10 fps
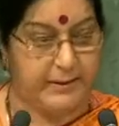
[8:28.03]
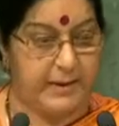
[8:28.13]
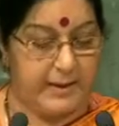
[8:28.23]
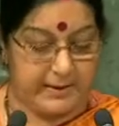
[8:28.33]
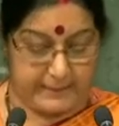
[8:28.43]

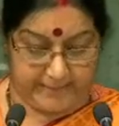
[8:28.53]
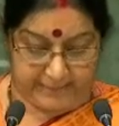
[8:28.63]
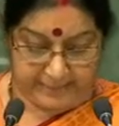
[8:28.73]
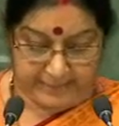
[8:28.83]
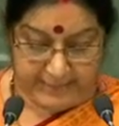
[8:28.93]
from
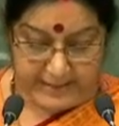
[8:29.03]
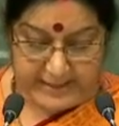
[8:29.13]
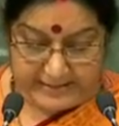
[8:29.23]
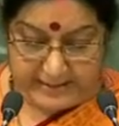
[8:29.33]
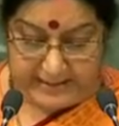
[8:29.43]
non-fossil
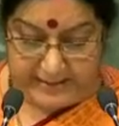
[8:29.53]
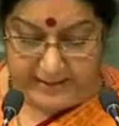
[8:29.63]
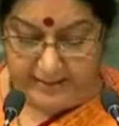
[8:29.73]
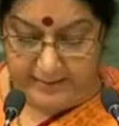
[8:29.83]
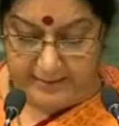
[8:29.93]
fuel
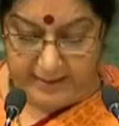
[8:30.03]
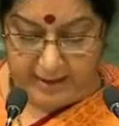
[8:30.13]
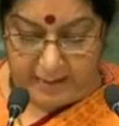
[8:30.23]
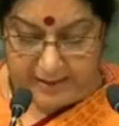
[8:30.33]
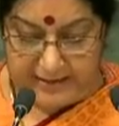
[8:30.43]
sources
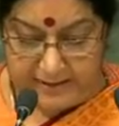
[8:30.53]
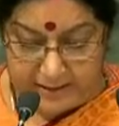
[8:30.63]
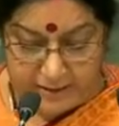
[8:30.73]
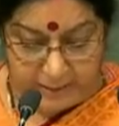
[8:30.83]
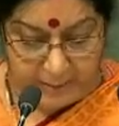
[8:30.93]
by
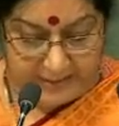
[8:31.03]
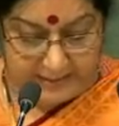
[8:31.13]
2030.